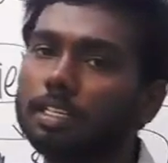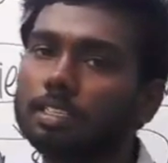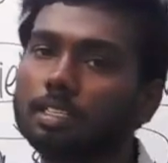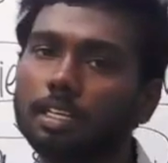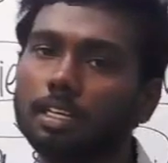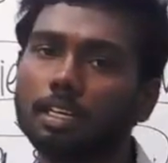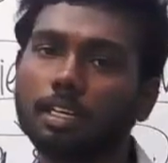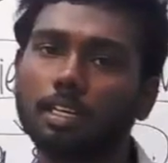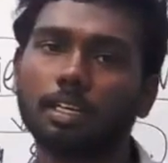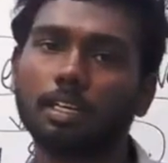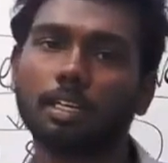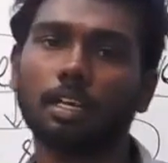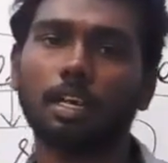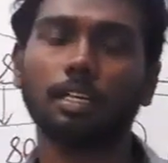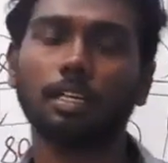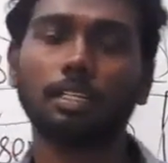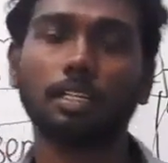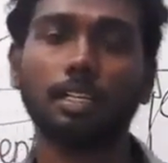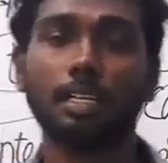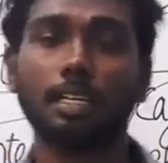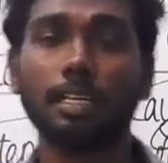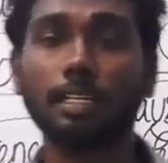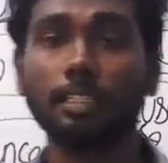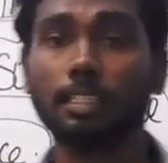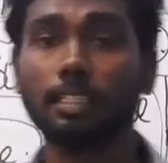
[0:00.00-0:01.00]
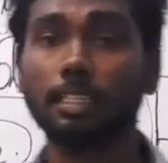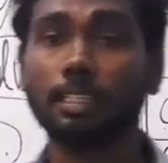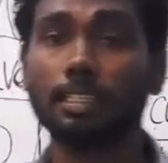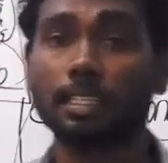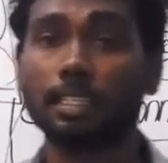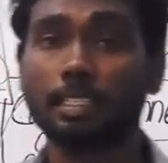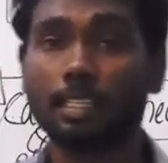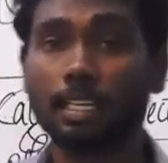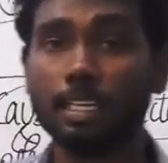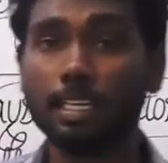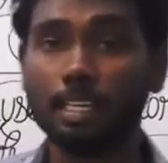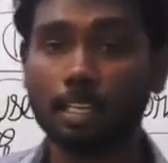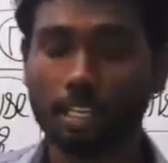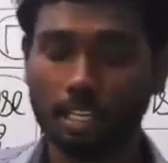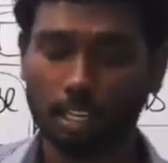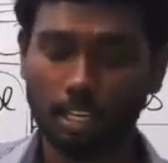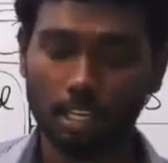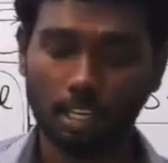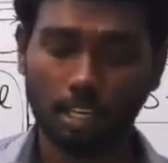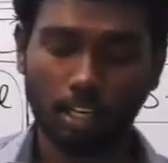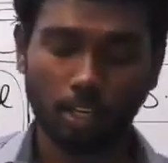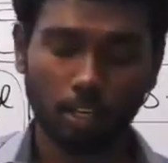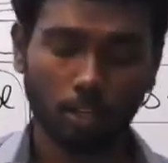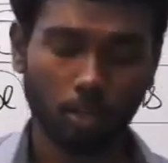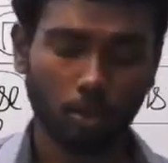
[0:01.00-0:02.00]
another easy technique
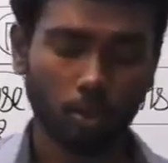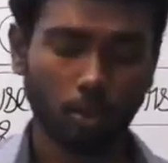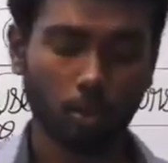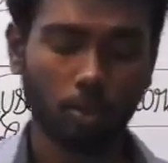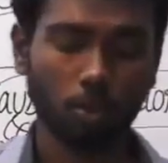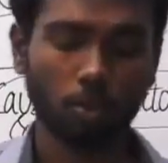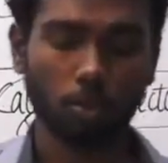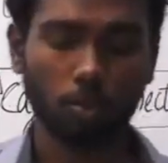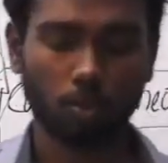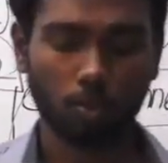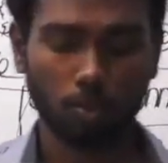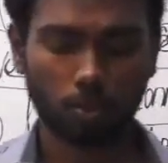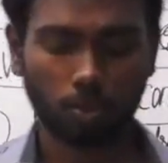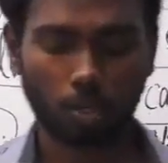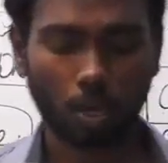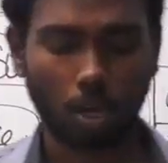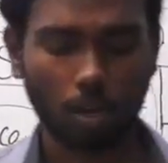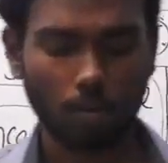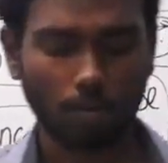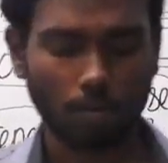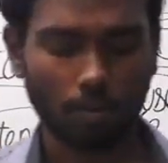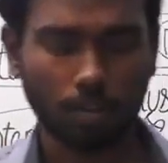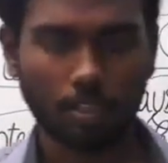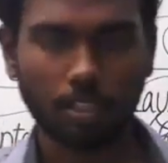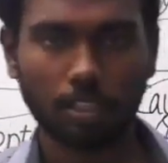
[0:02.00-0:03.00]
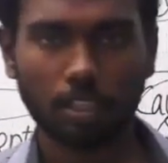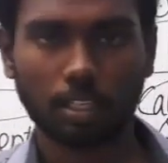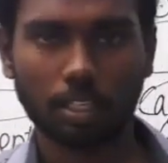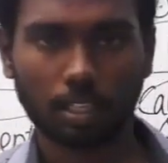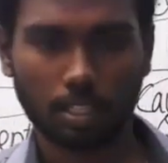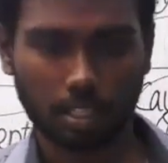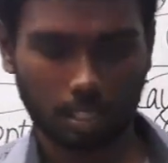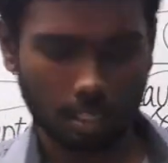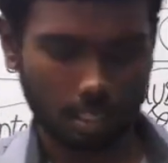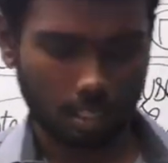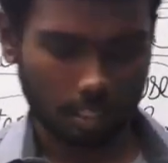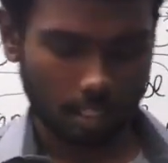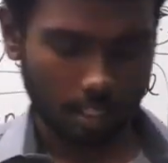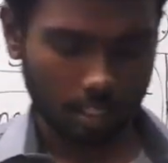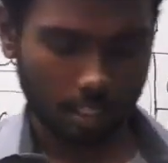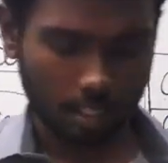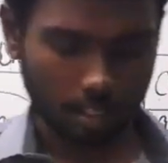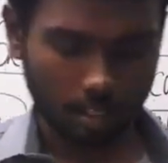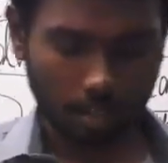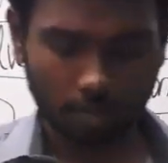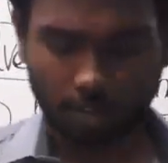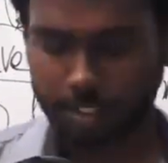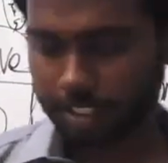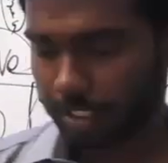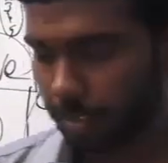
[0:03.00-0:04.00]
to solve this
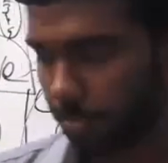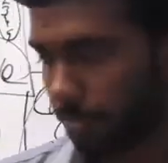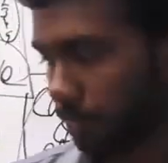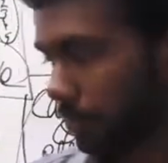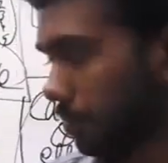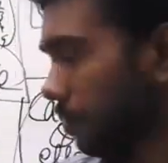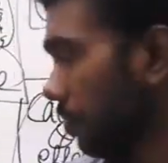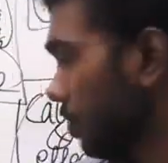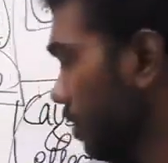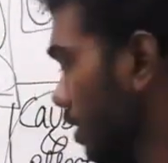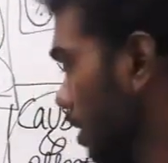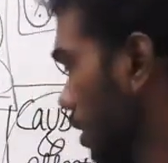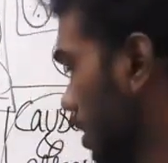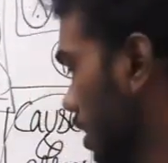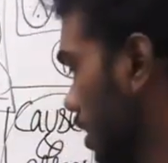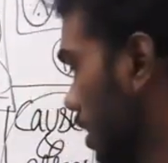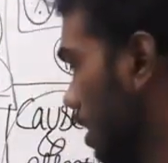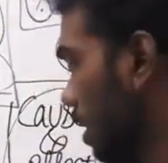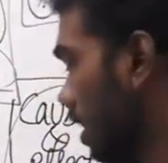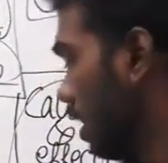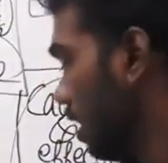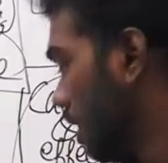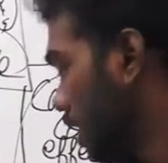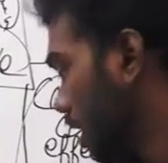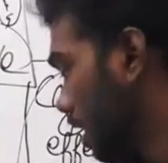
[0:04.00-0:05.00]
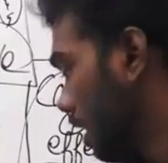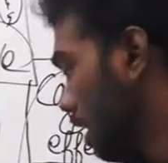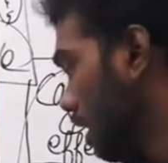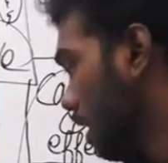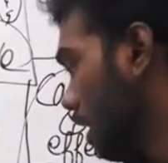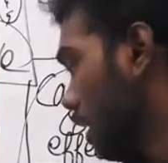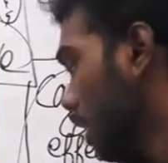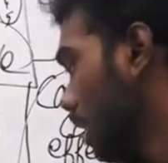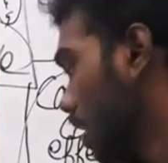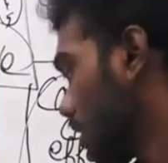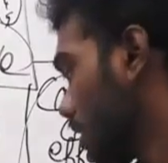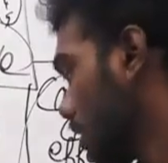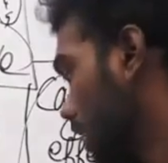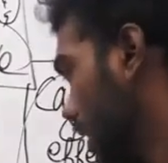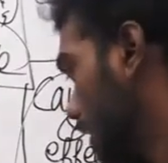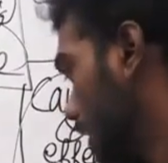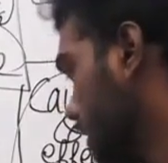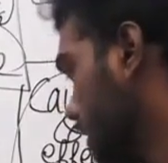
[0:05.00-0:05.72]
question. The next